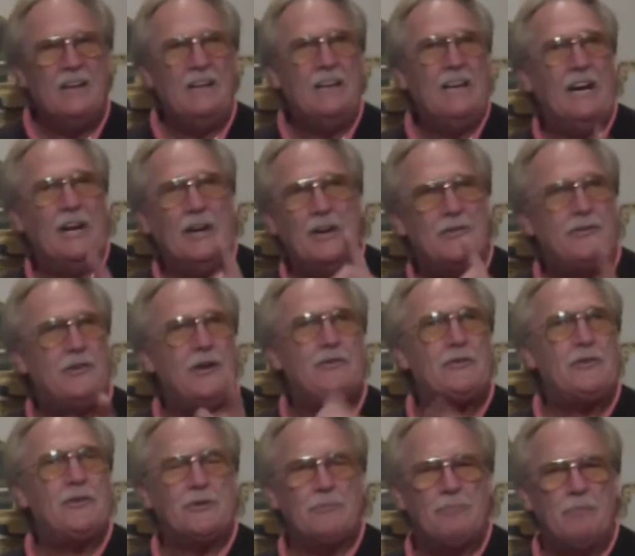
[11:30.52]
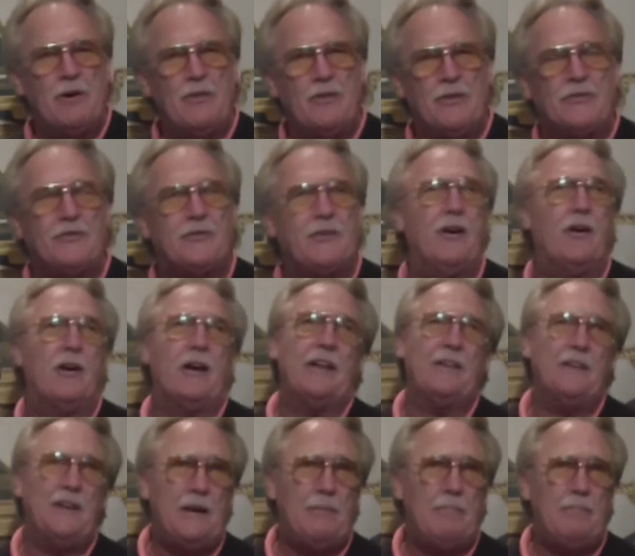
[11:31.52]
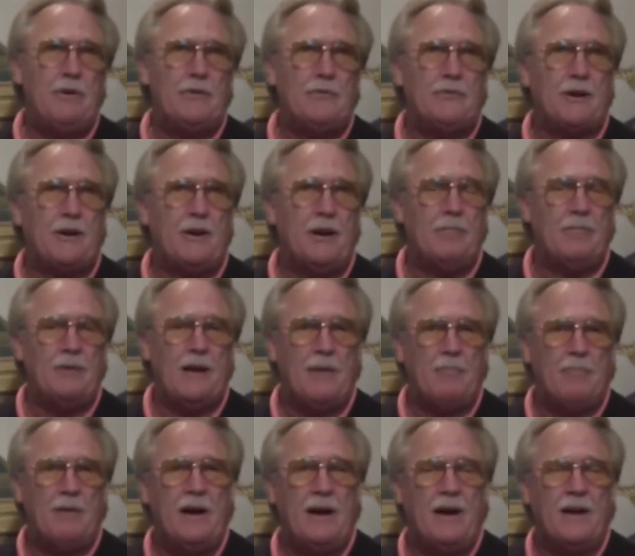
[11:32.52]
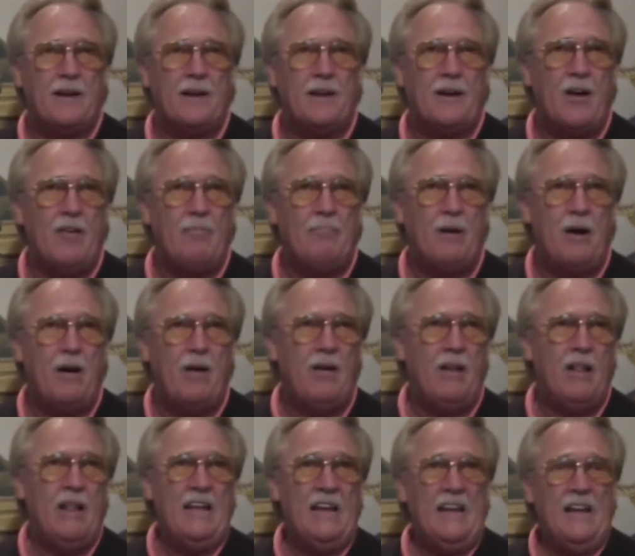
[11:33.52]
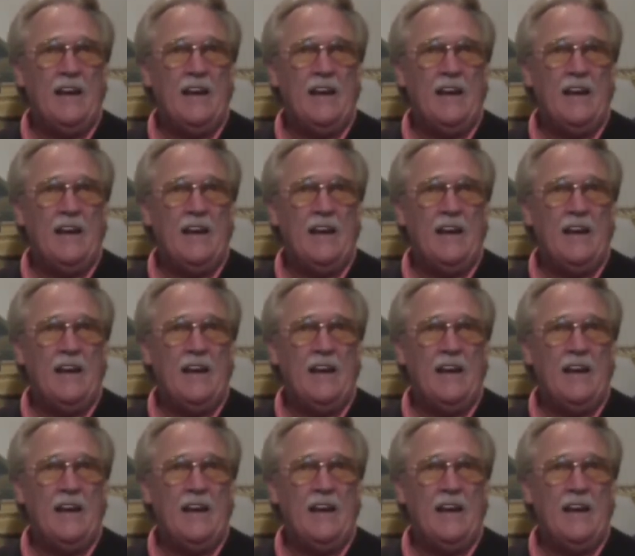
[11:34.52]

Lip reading: And he's just as smooth as silk. And then he puts the club down behind the golf ball,